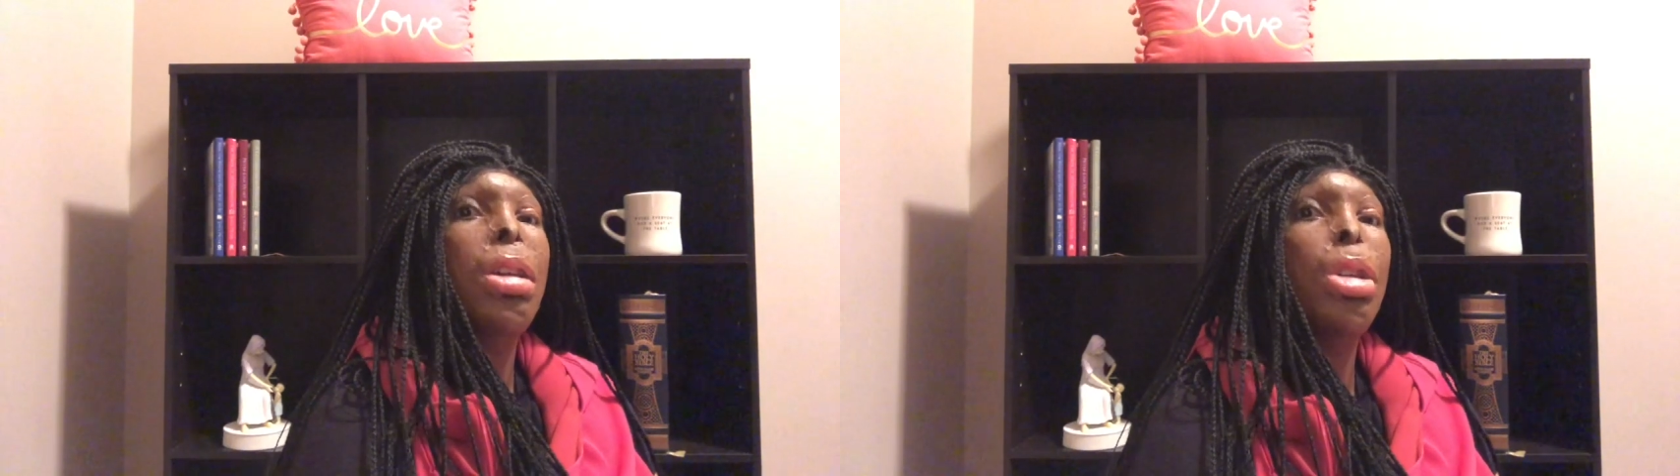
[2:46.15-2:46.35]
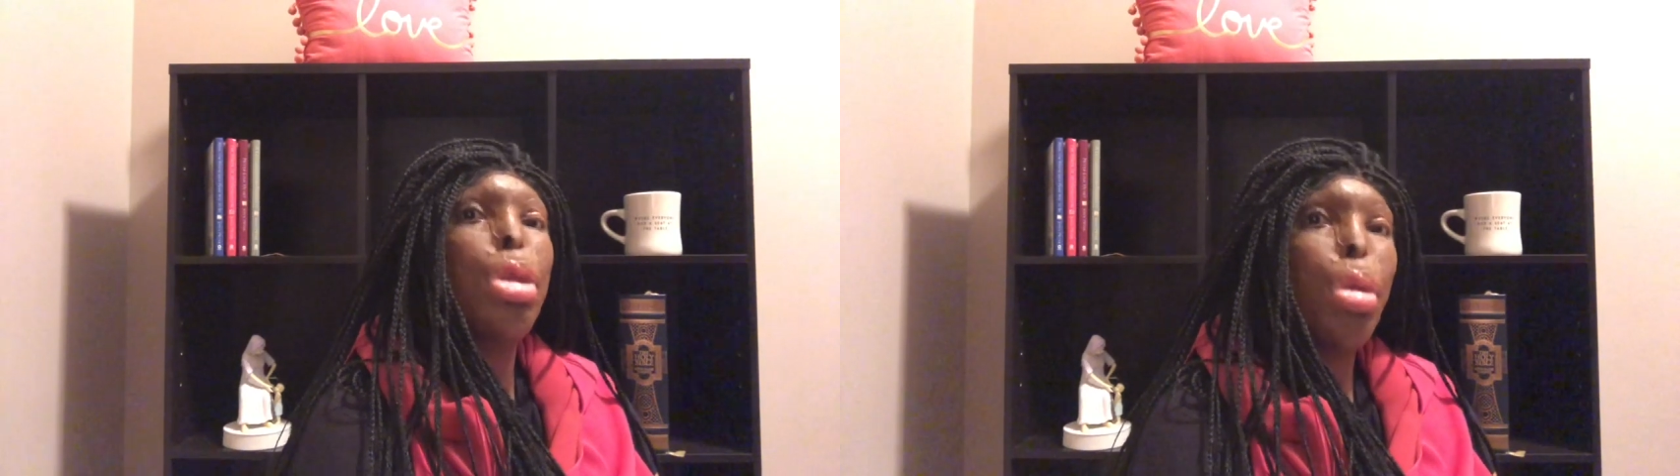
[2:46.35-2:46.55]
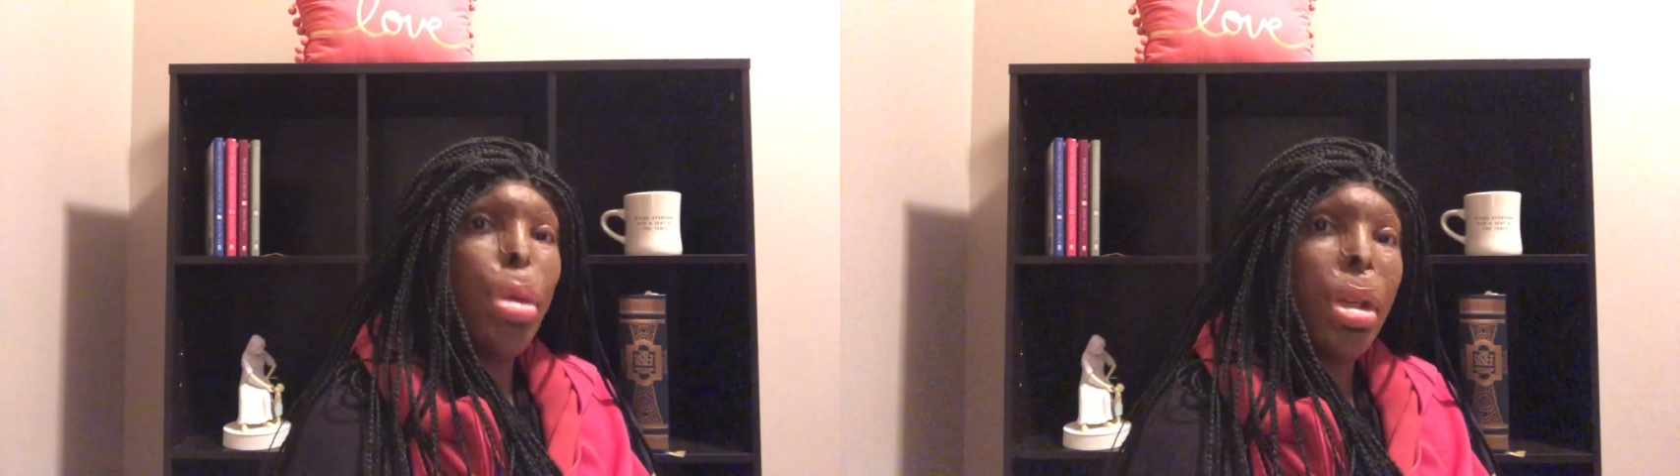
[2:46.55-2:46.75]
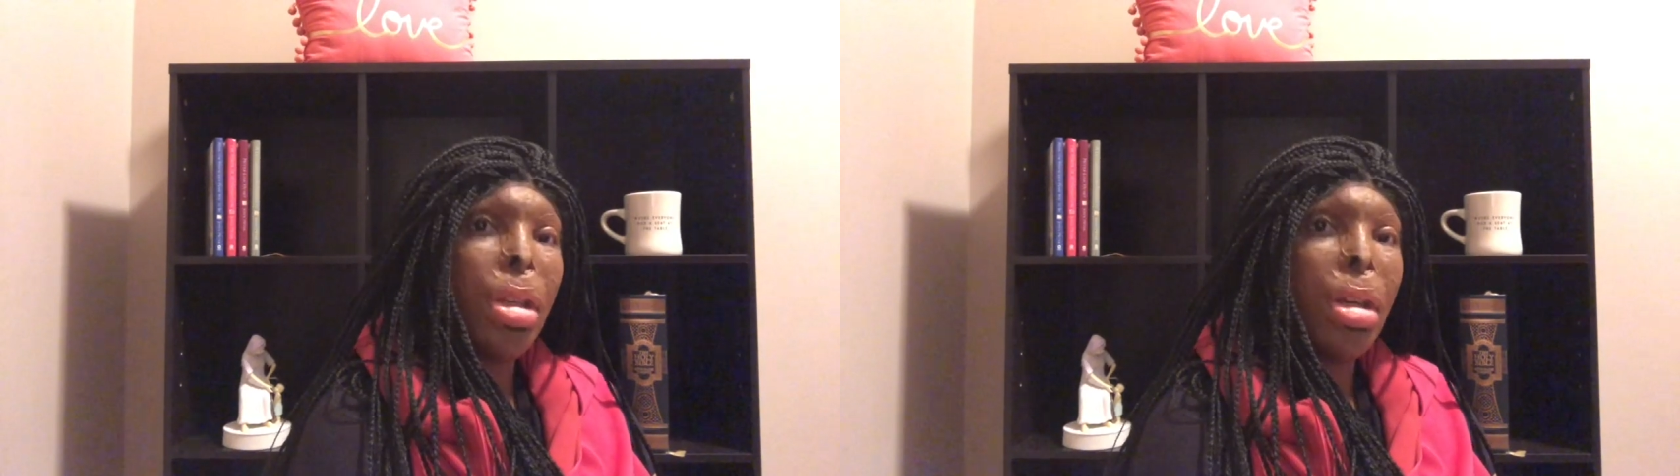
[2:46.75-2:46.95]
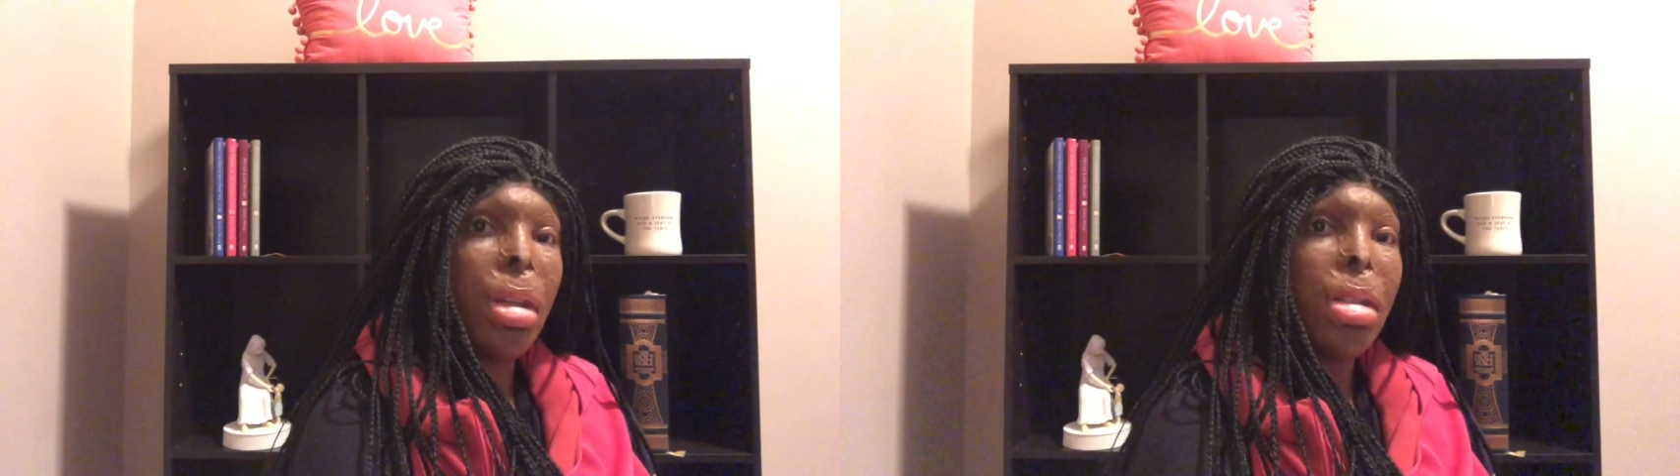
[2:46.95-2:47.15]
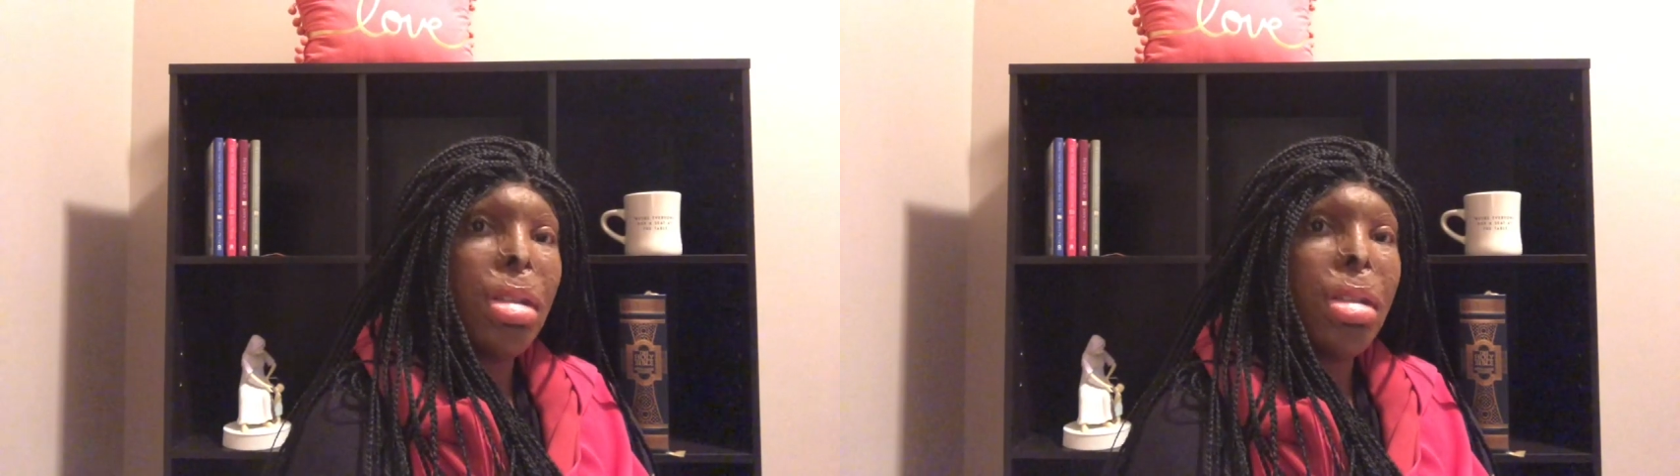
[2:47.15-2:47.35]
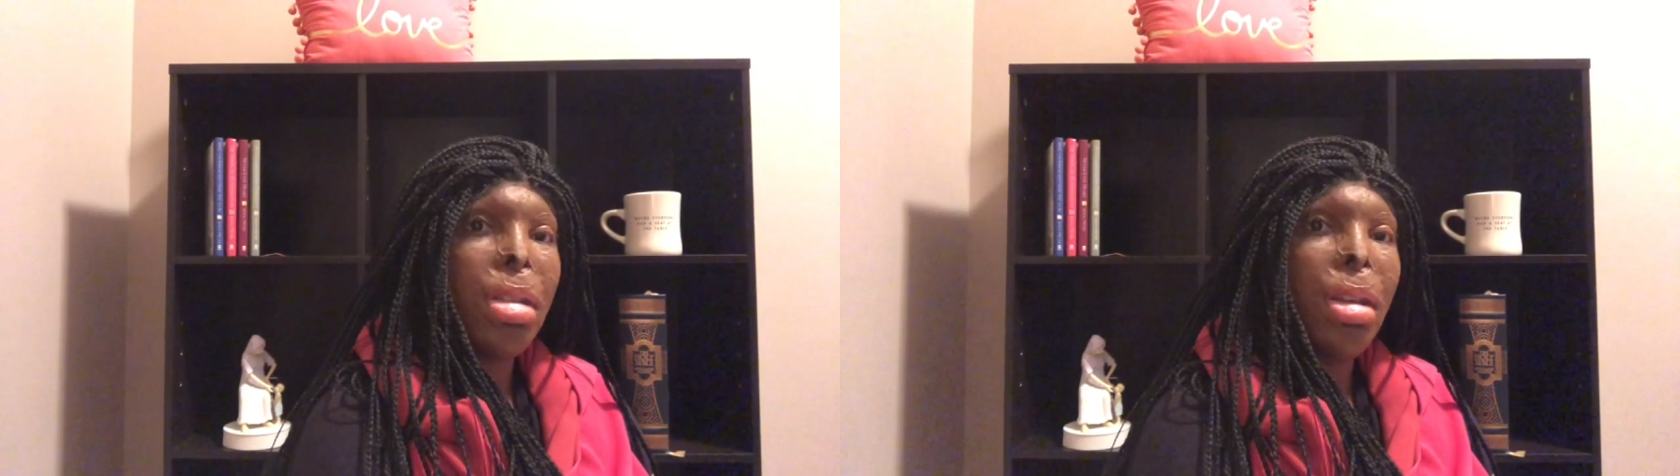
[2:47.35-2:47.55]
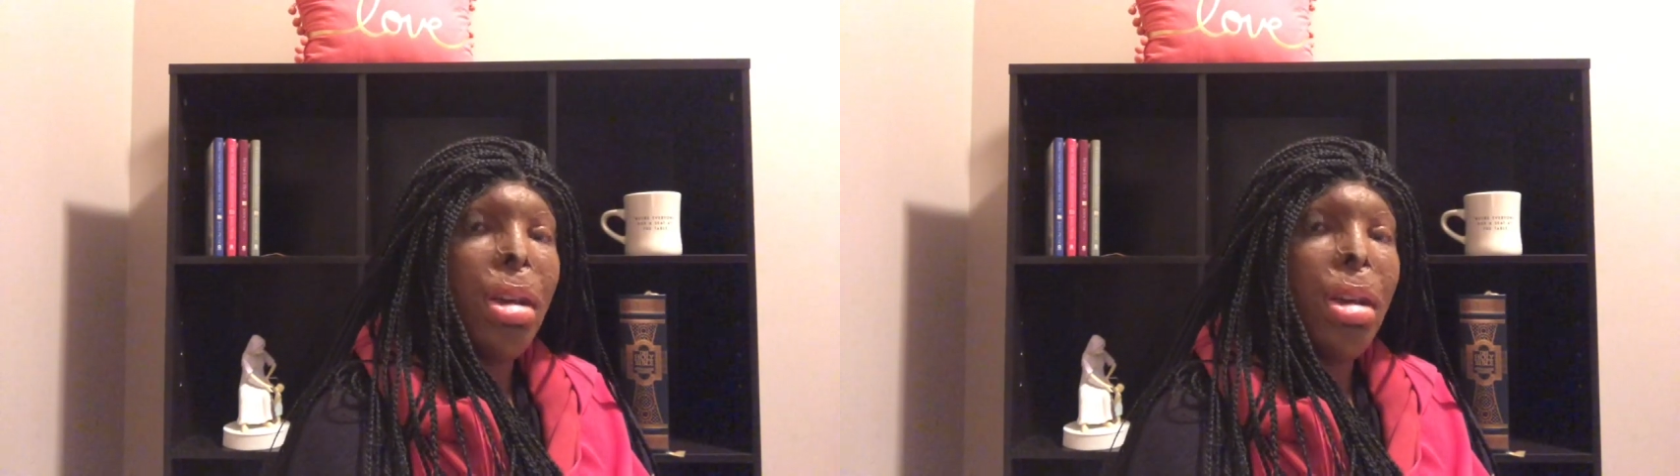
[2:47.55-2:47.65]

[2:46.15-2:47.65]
is with us.